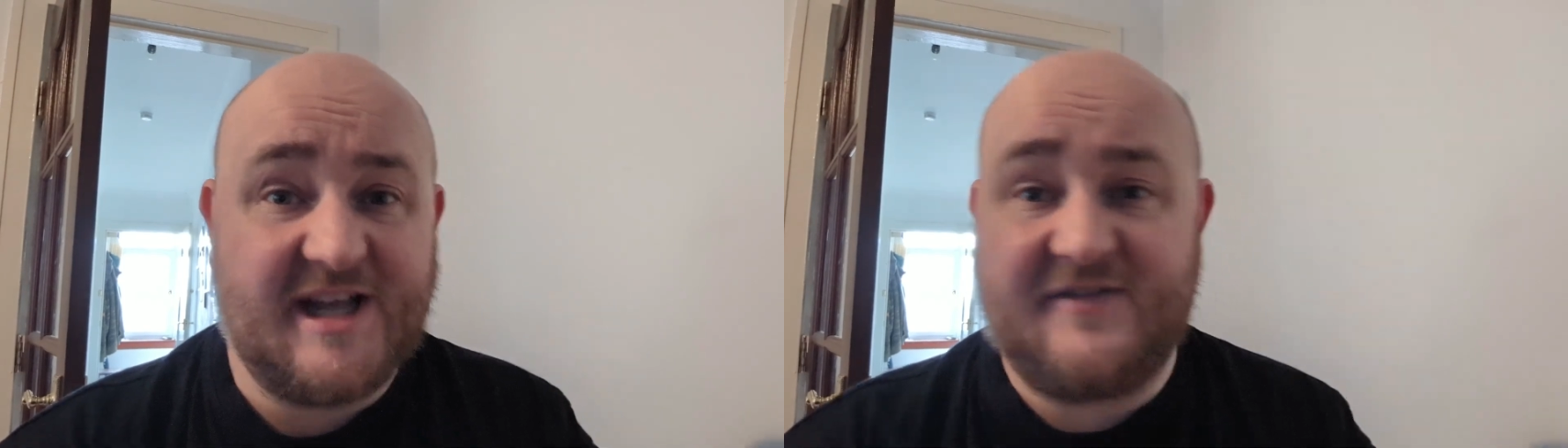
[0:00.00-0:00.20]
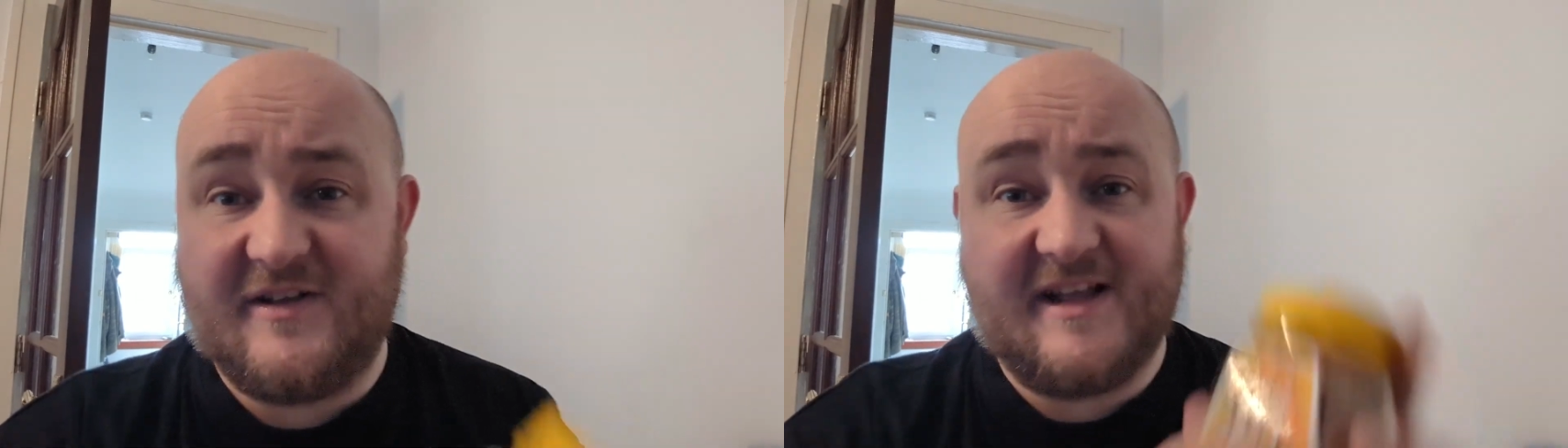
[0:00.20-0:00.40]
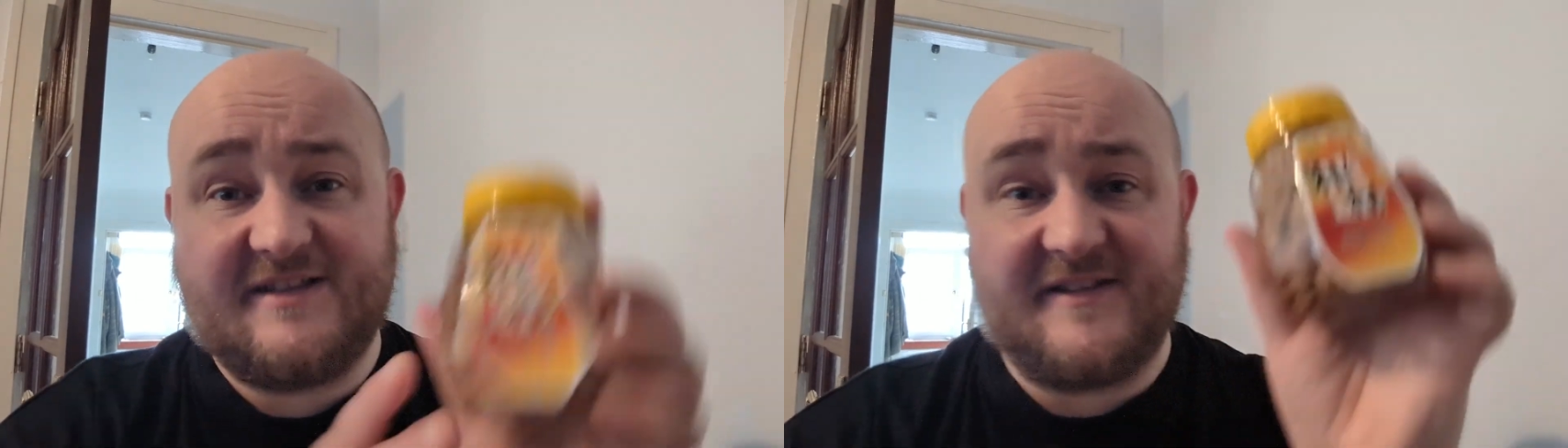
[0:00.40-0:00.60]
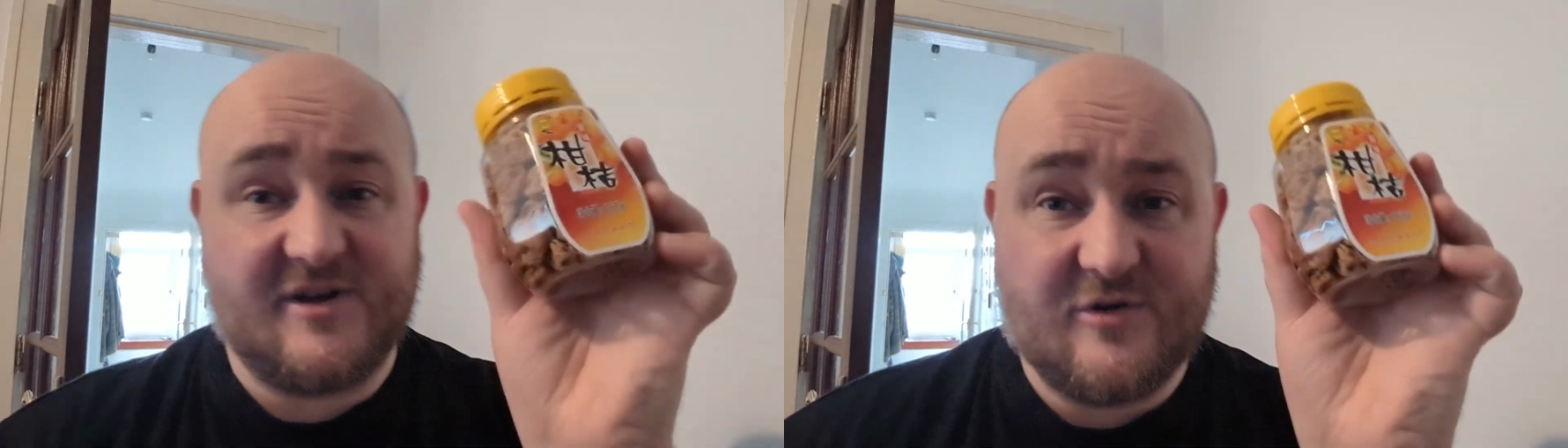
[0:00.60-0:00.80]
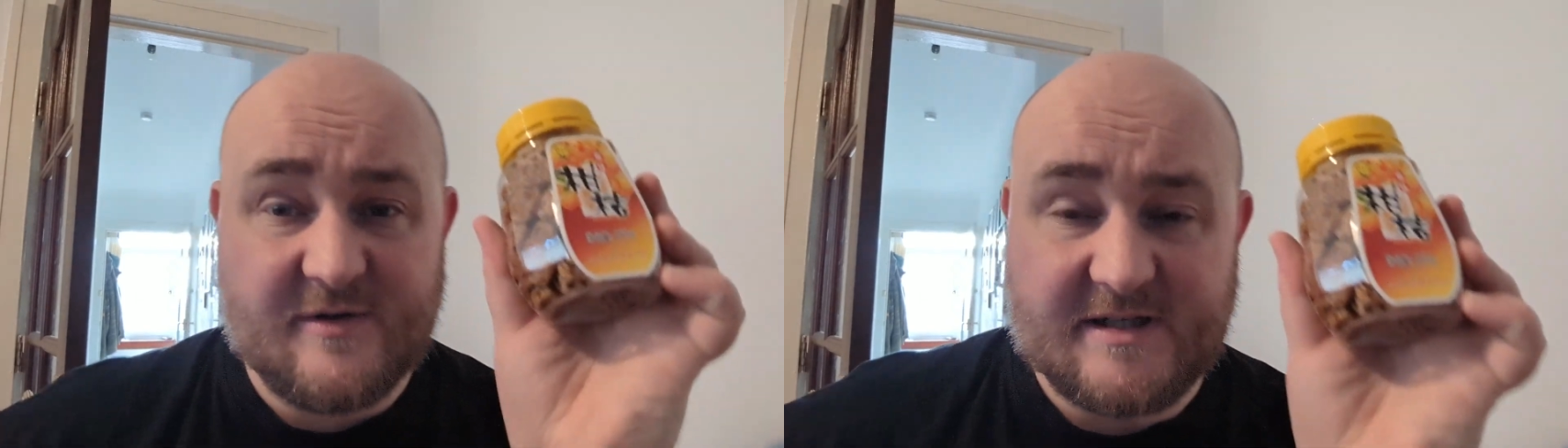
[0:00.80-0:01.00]
If you liked the
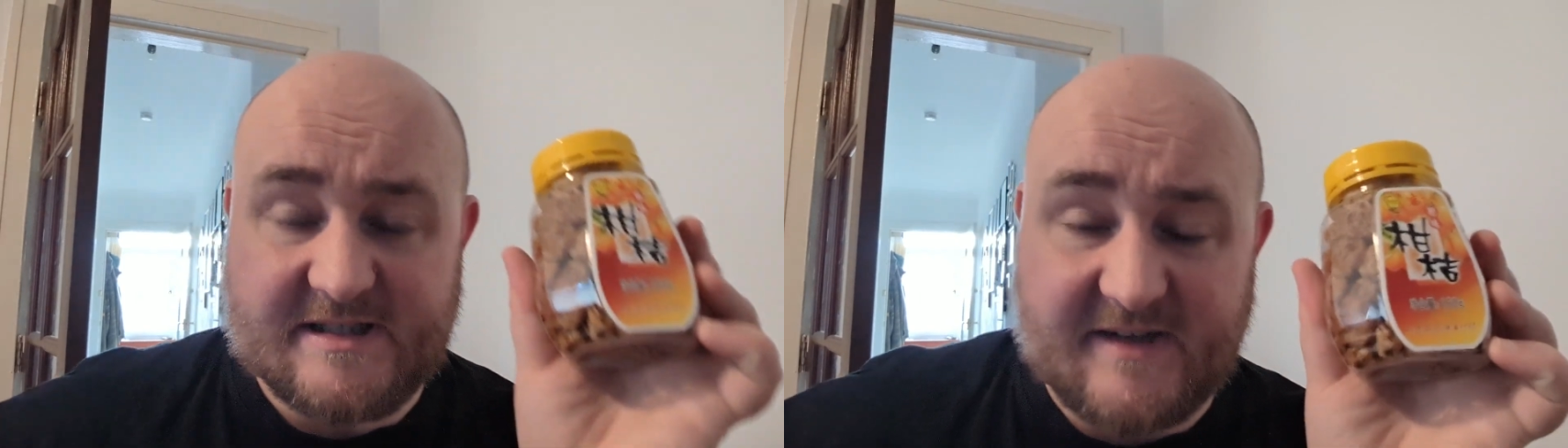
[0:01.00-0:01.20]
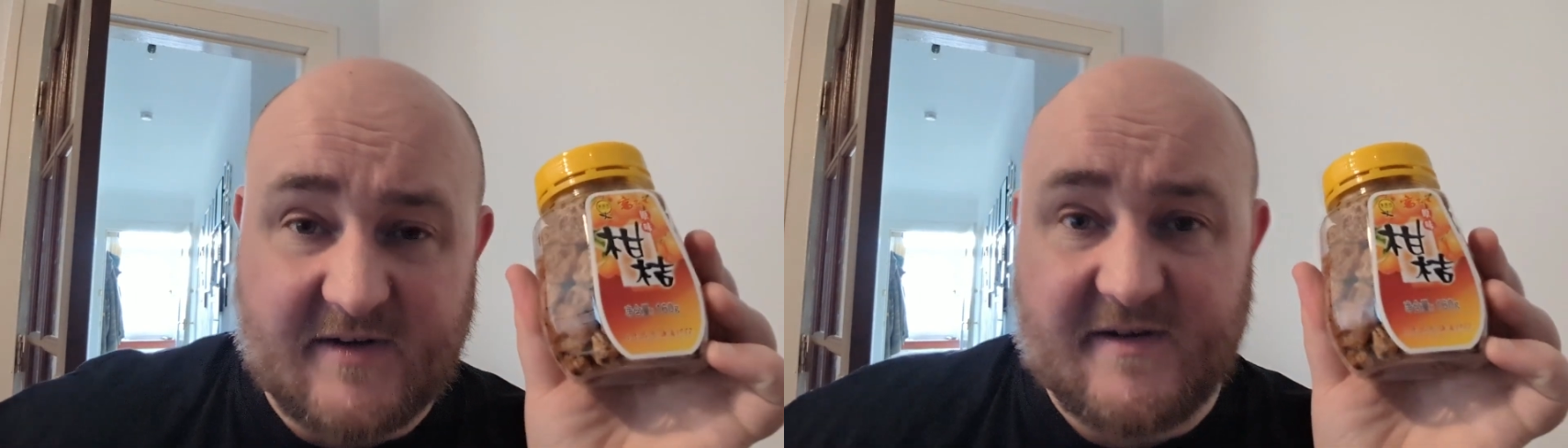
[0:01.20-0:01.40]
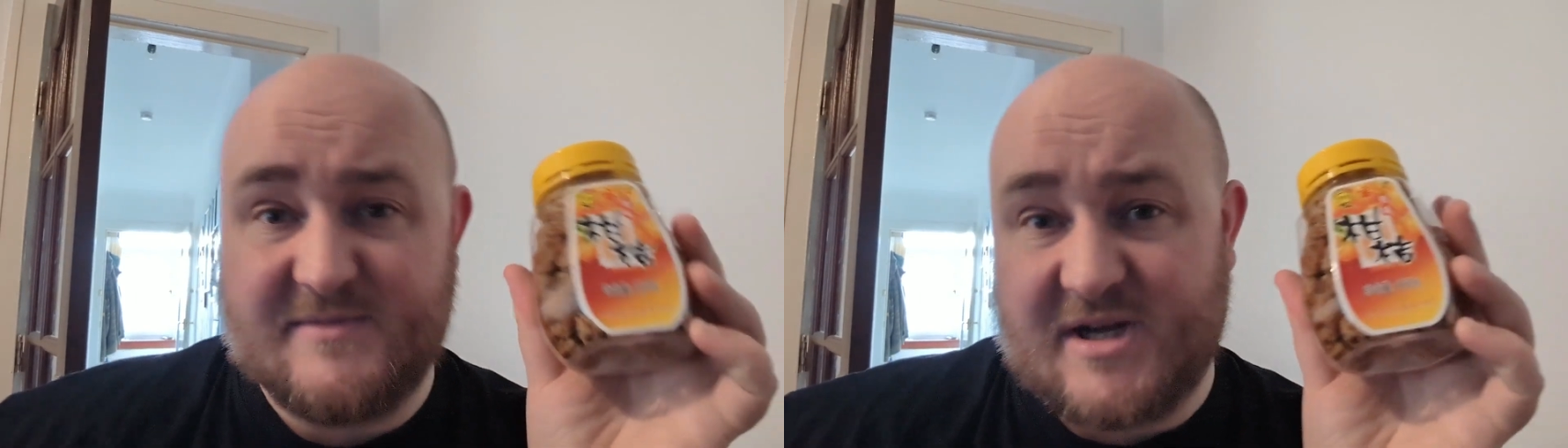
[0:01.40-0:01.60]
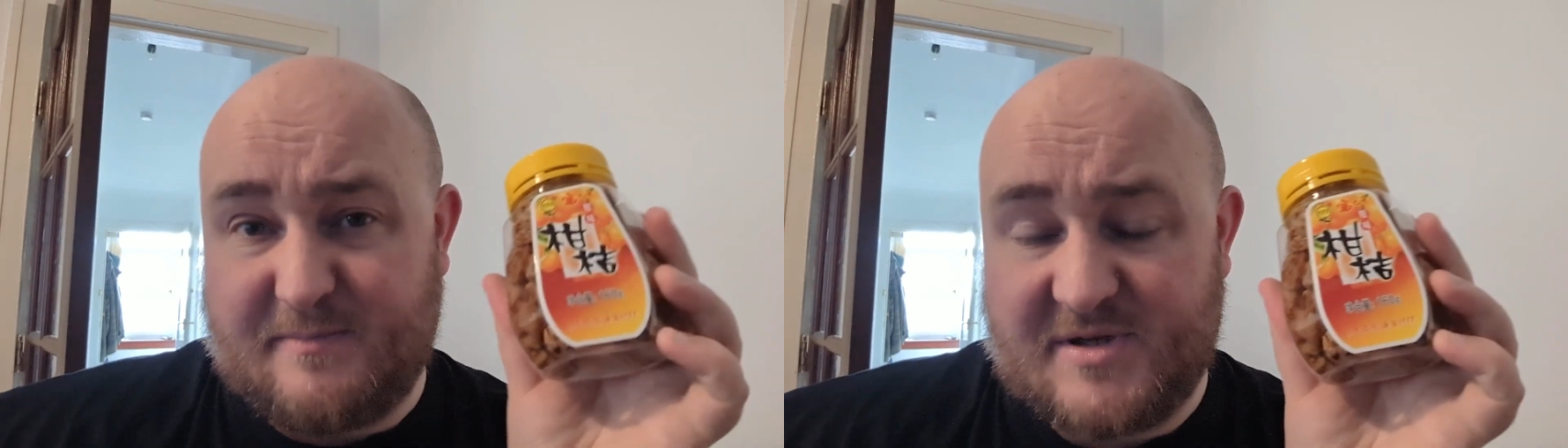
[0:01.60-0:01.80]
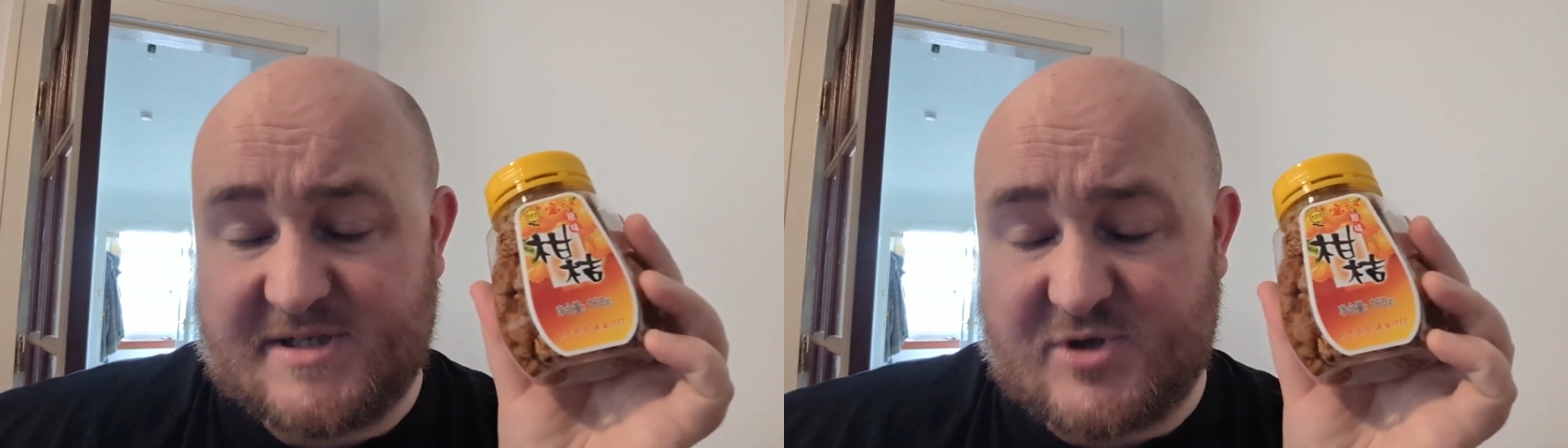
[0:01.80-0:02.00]
video, give it a thumbs
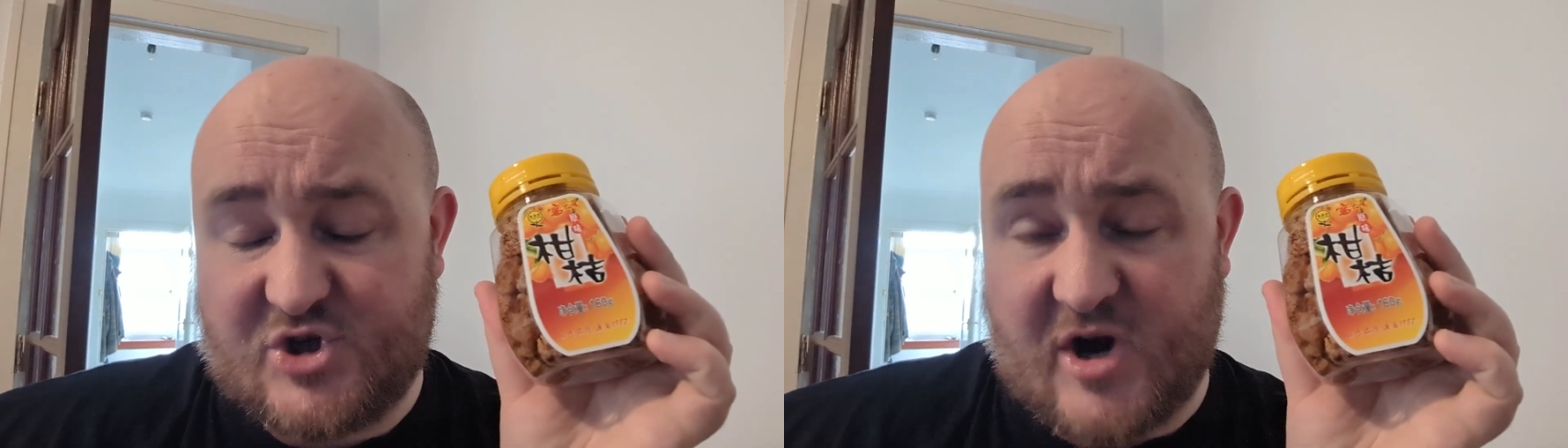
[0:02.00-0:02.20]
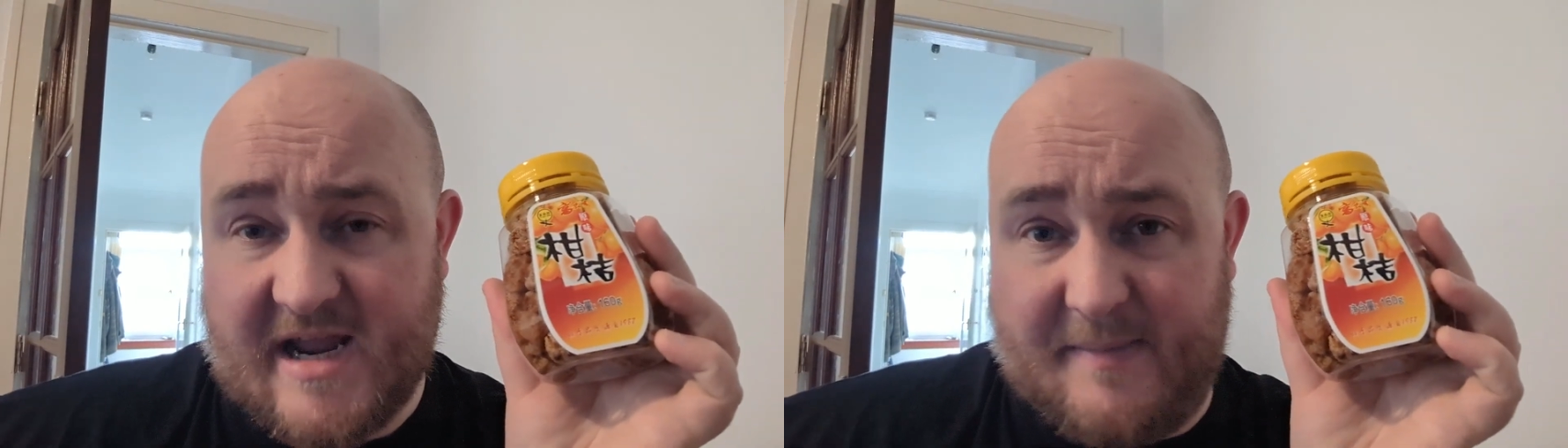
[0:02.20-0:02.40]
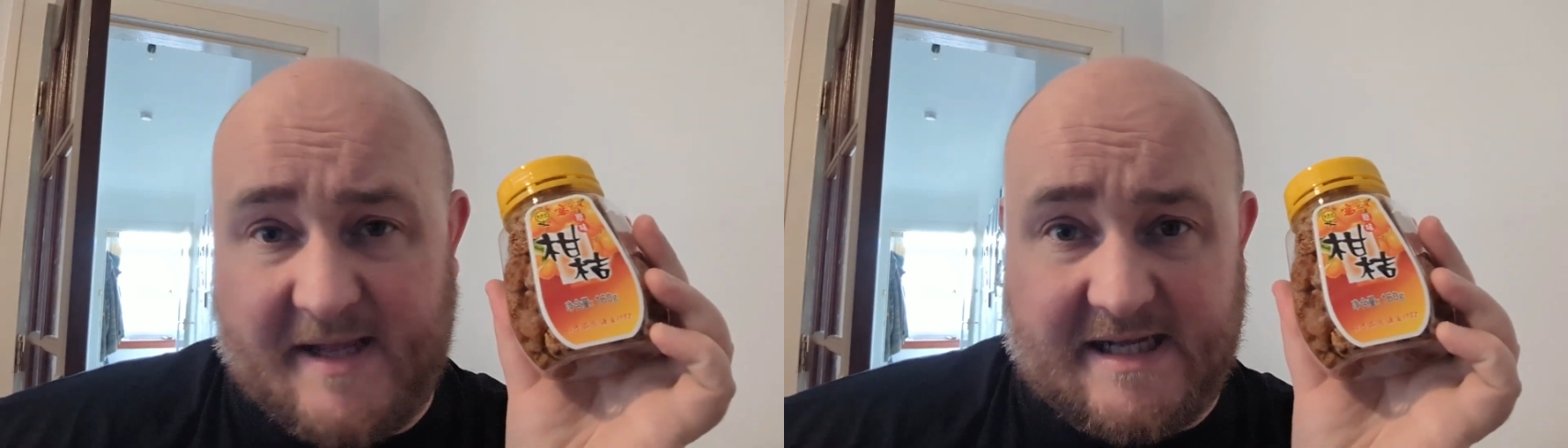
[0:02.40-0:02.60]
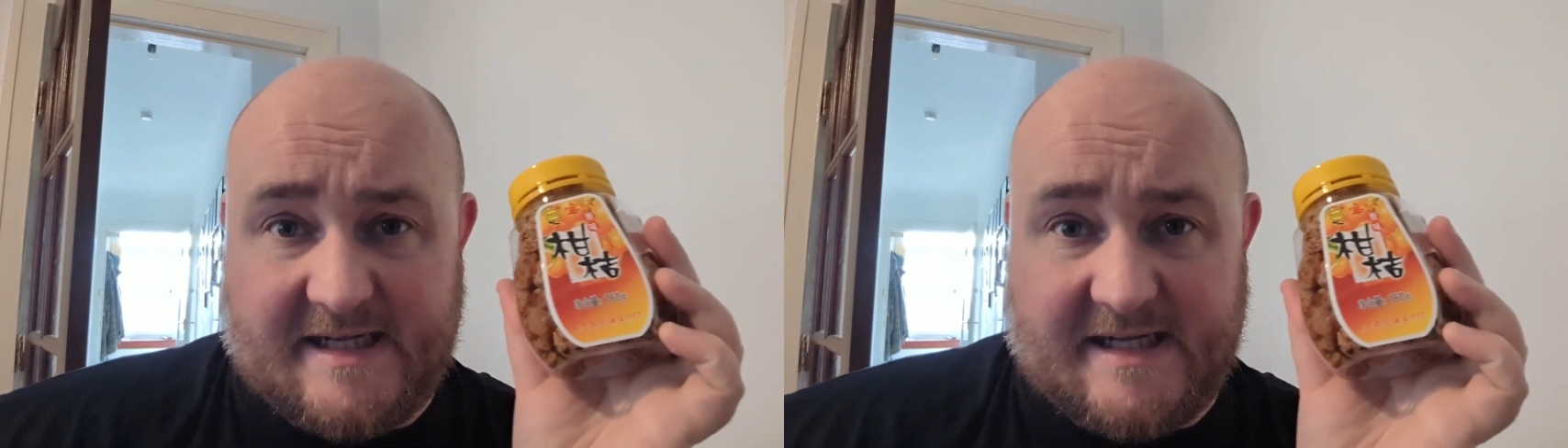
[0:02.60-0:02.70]
up, subscribe,